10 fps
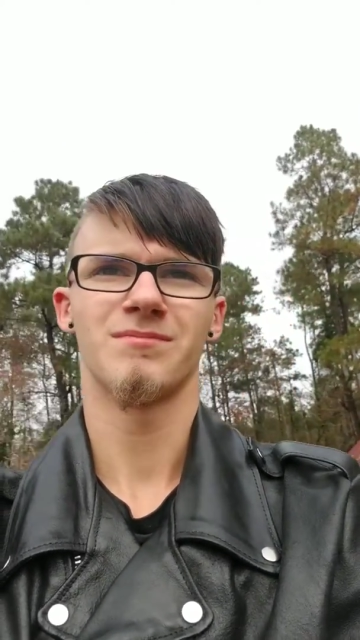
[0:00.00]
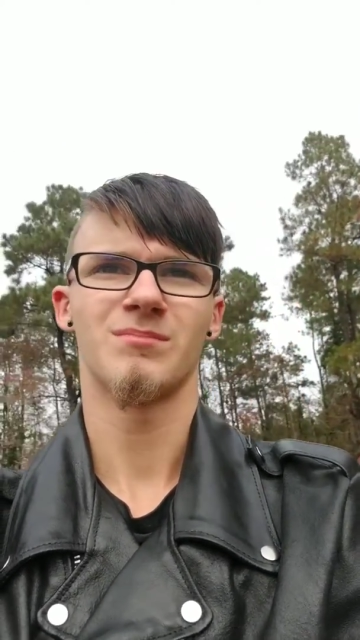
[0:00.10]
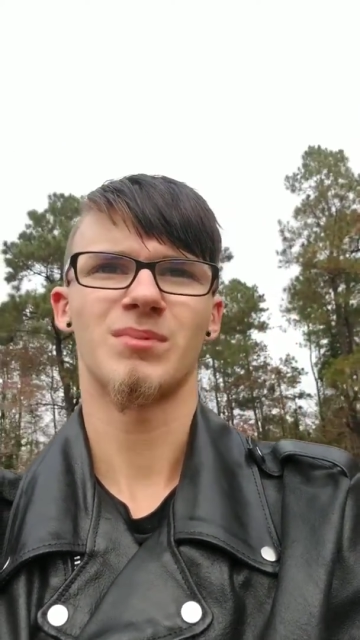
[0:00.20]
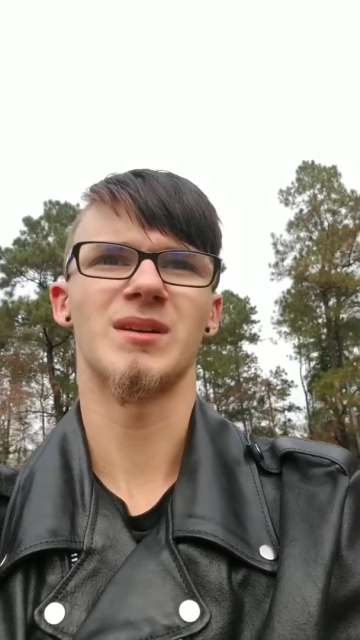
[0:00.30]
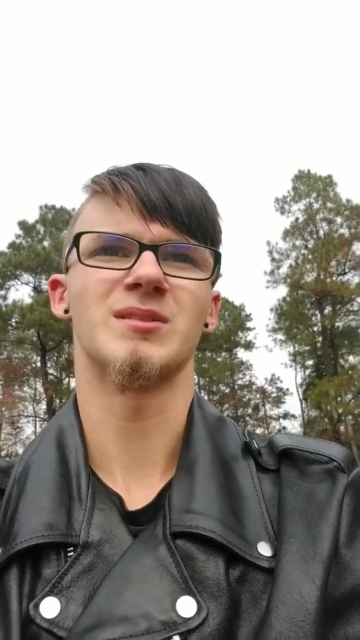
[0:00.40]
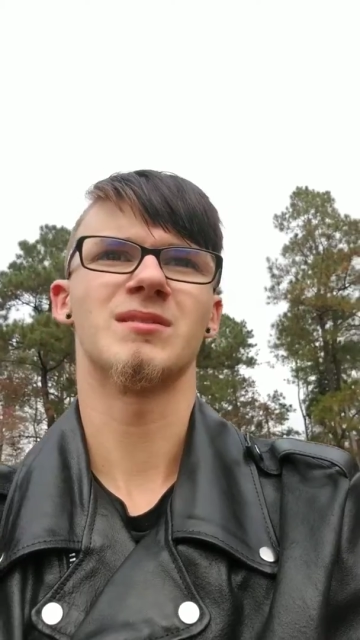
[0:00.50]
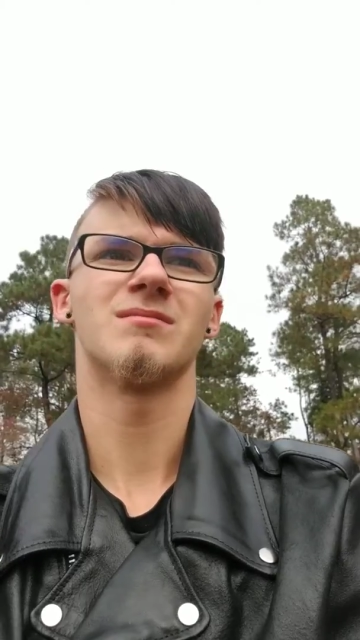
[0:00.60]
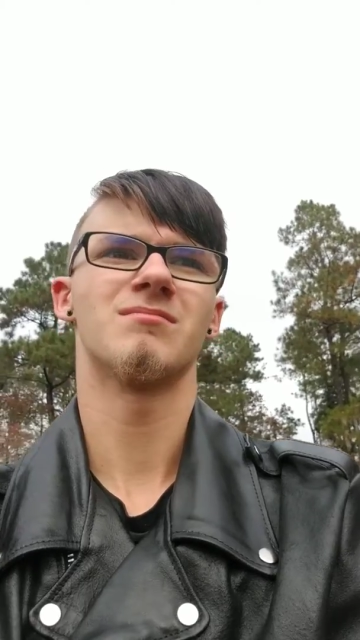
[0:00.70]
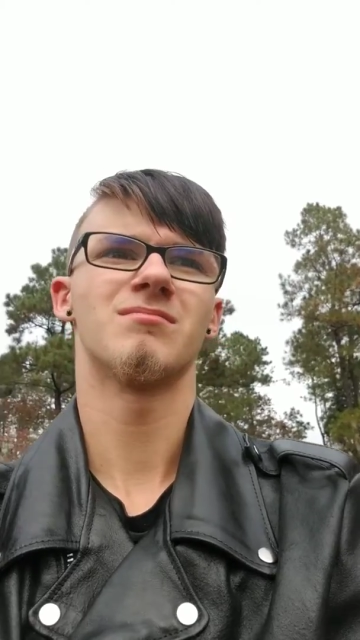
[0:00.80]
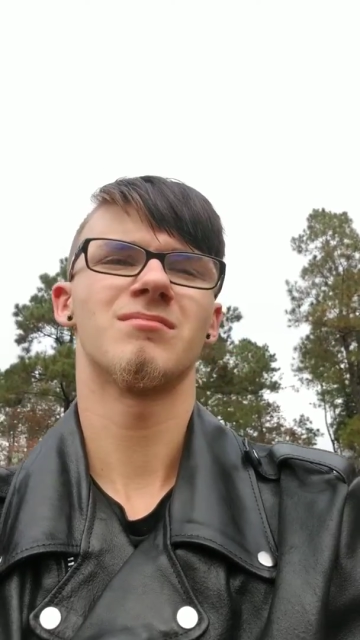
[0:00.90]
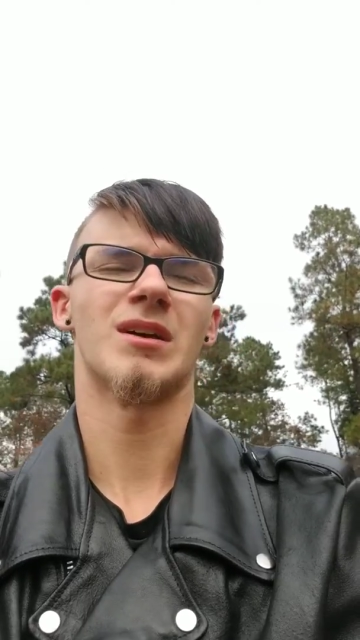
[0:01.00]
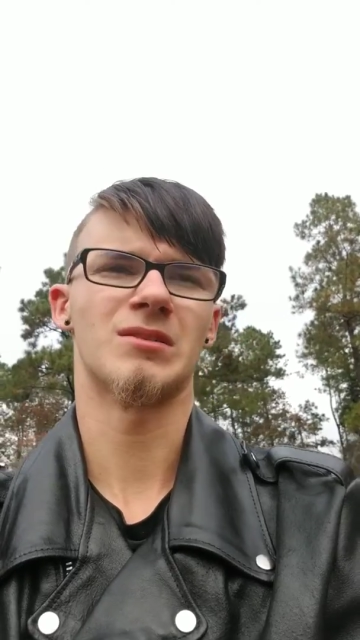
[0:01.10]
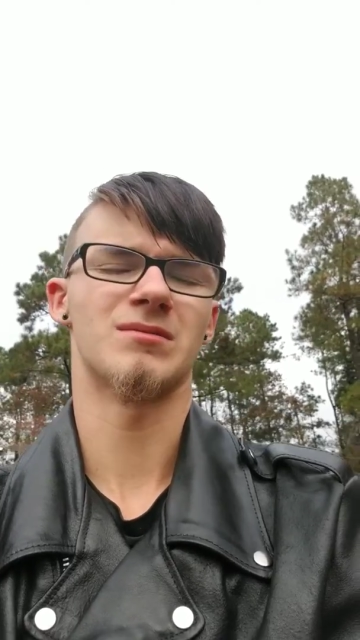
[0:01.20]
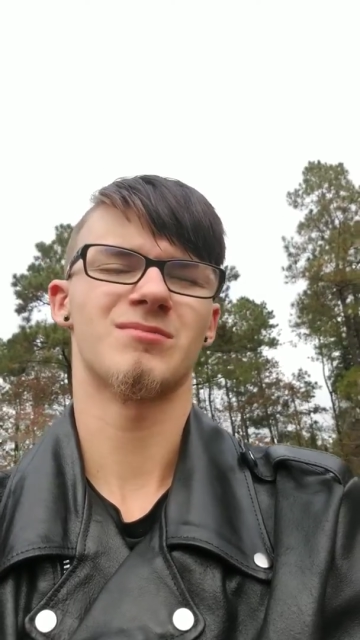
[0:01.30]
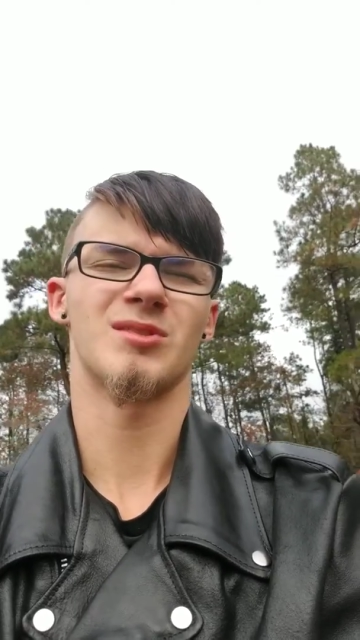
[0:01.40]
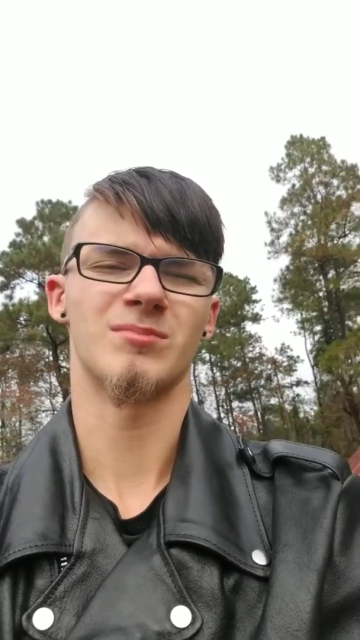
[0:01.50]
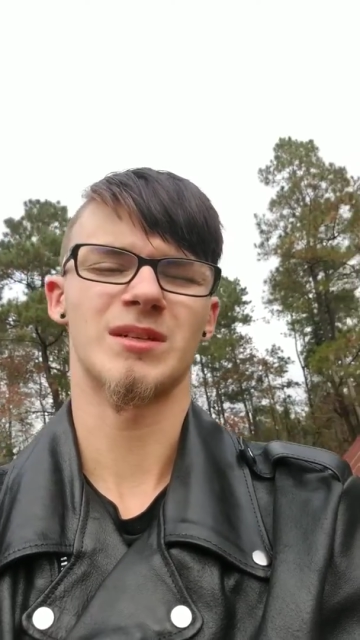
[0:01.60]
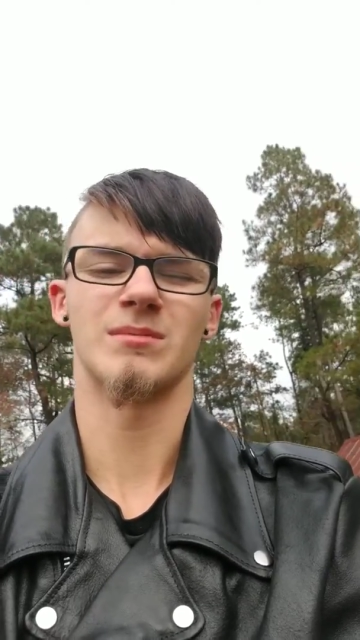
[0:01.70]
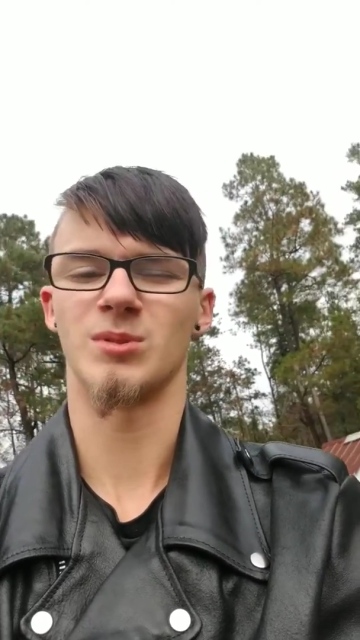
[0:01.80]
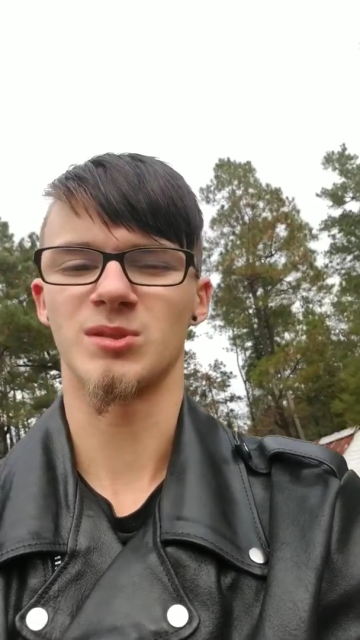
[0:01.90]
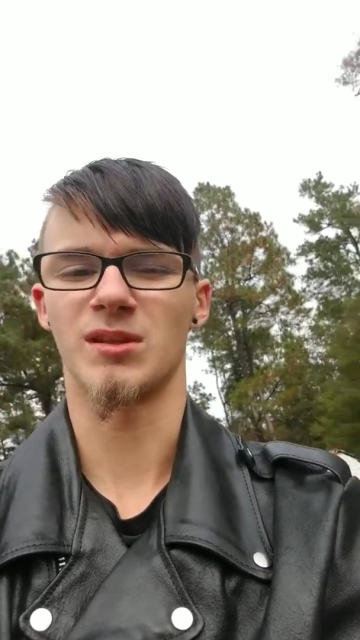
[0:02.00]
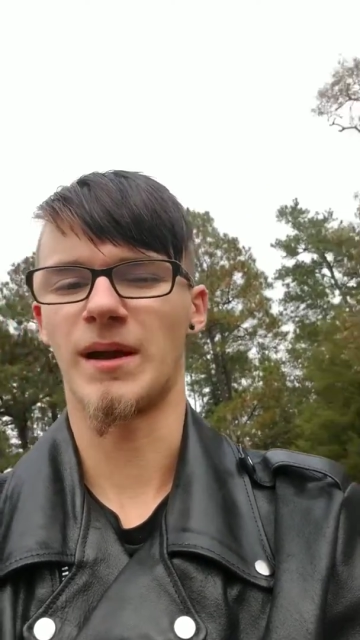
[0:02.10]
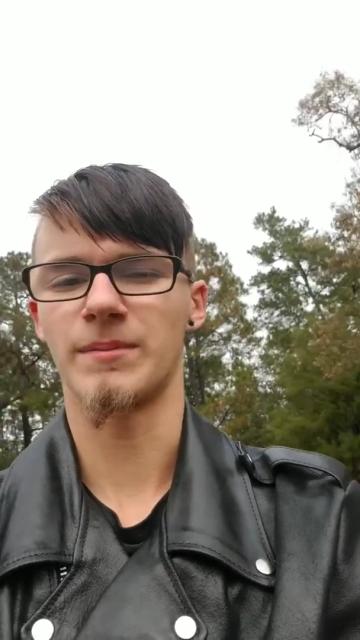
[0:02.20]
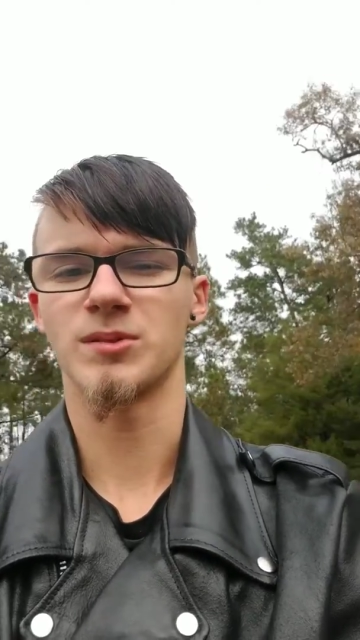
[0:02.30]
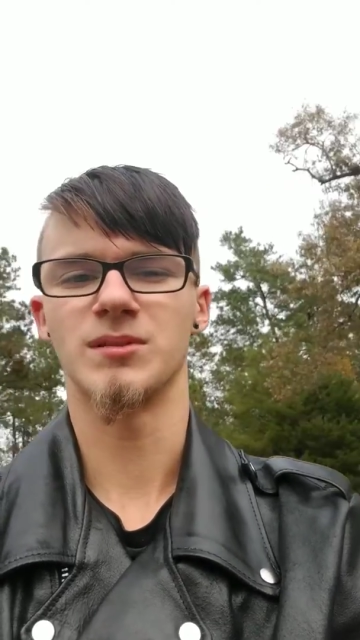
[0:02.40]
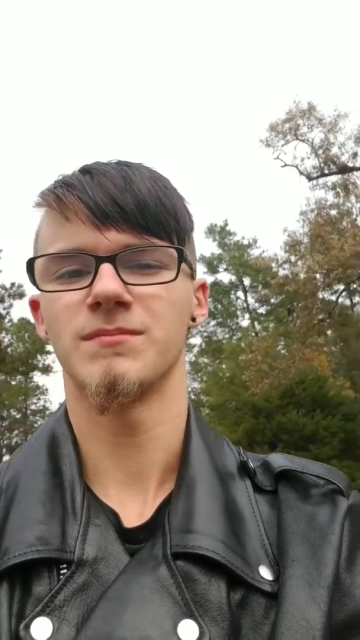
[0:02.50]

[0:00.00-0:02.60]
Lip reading: pays it, but sometimes it's the opposite.